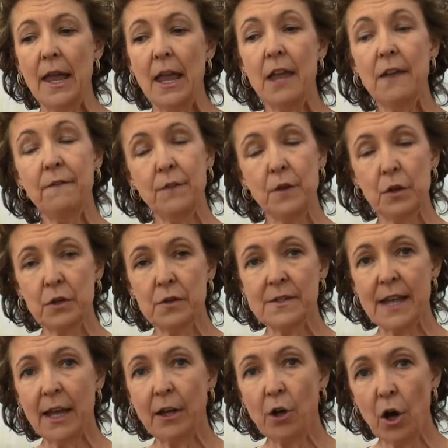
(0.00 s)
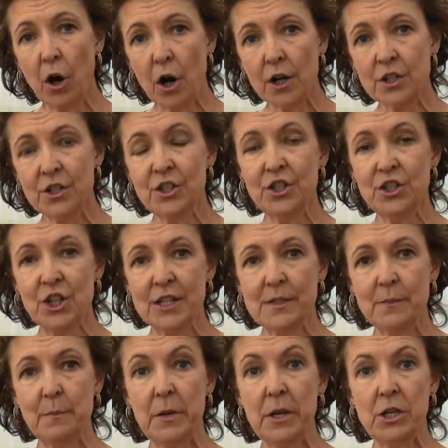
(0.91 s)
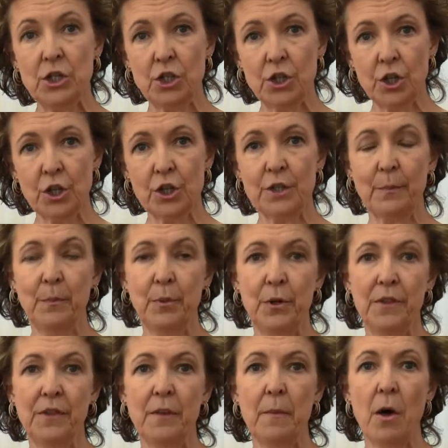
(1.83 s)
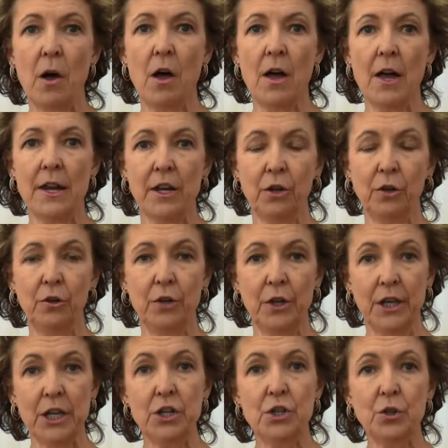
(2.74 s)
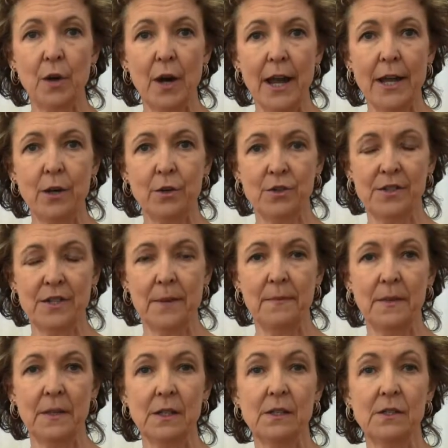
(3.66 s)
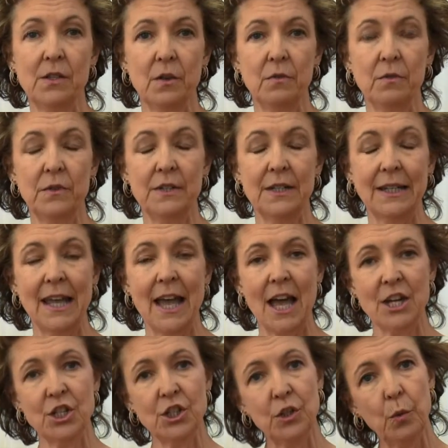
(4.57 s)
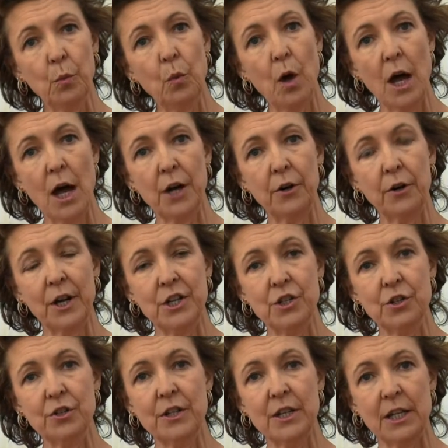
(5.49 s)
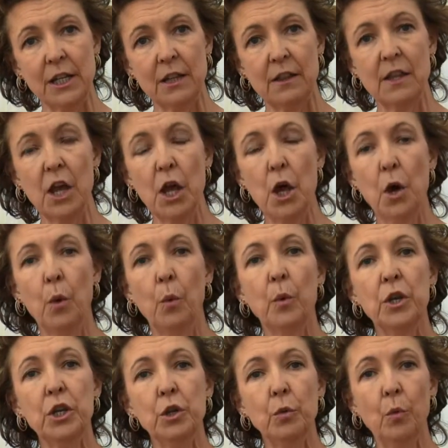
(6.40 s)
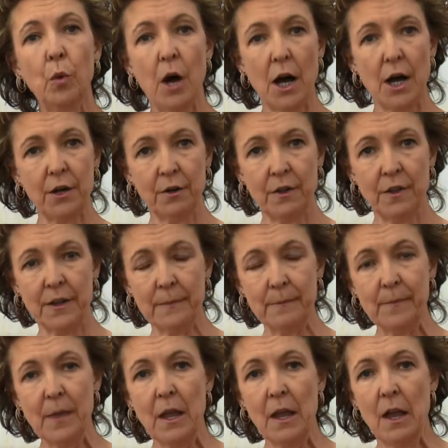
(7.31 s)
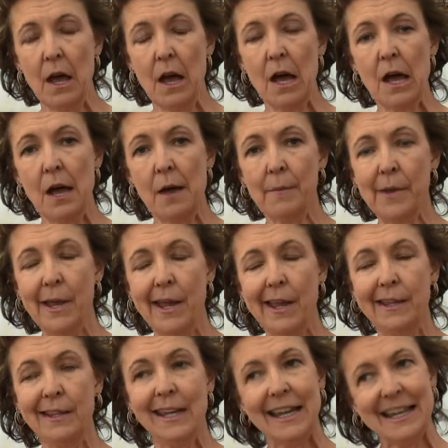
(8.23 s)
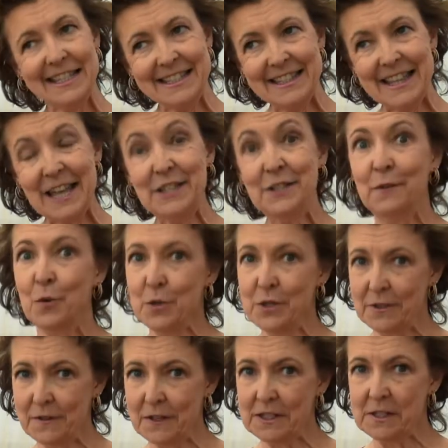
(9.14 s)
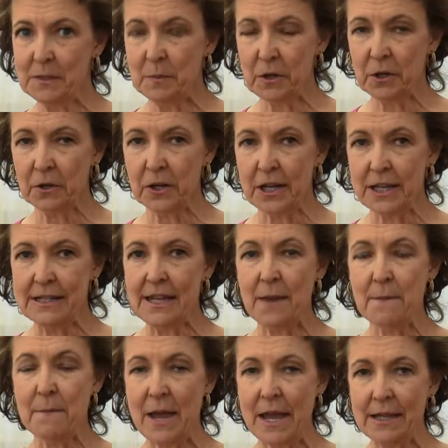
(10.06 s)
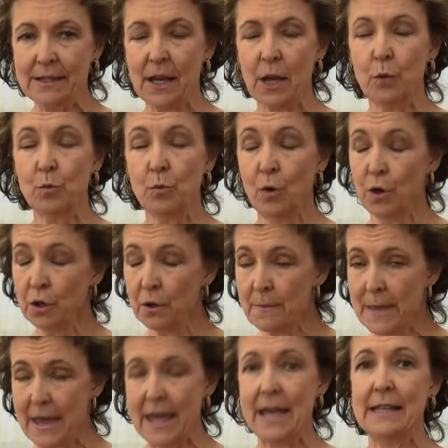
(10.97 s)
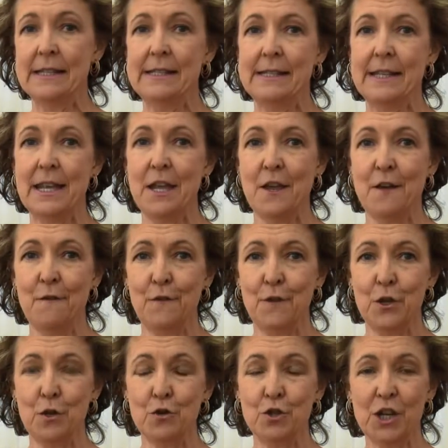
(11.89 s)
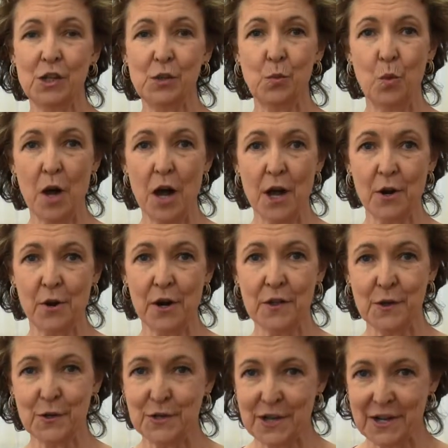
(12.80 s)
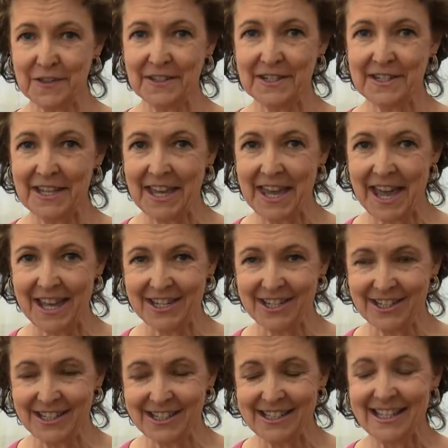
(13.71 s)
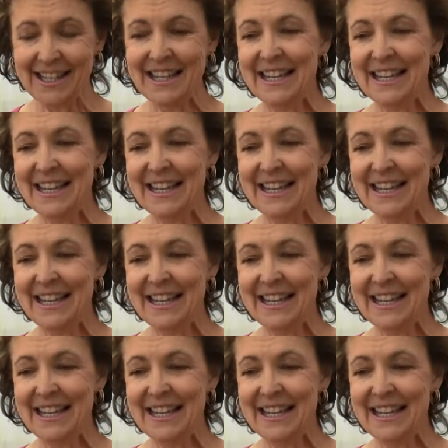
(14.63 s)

If you use egg cartons, just be sure to put them on a cookie tray or something so to catch the water underneath when you water them. Yes, that's a voice of experience. It makes a royal mess if you just water and there's nothing to catch it.